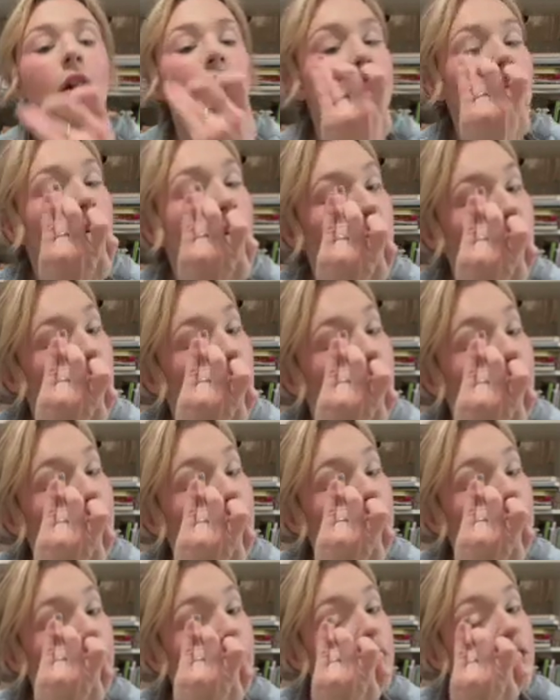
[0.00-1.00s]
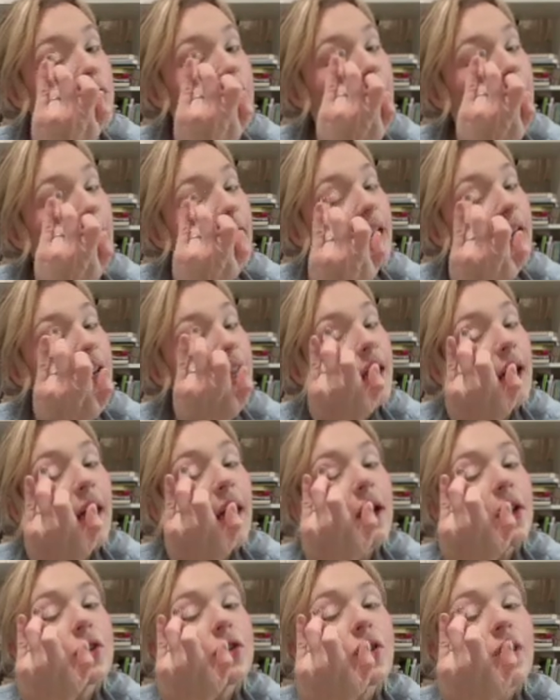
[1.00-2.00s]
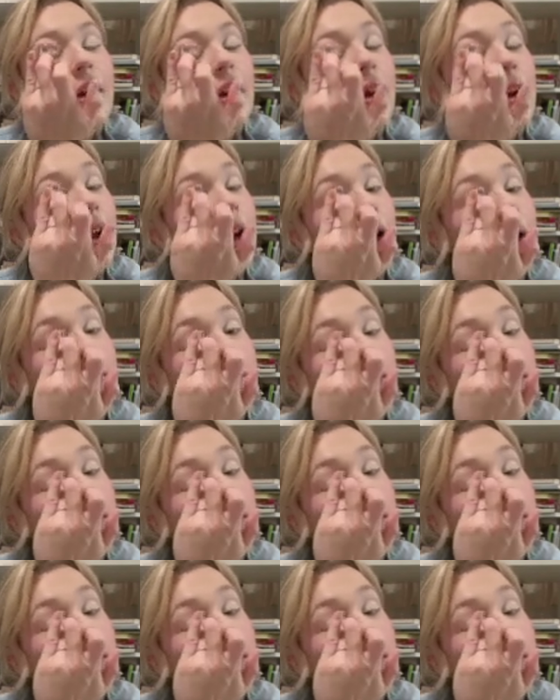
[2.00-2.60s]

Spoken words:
but we're gonna drag any extra up.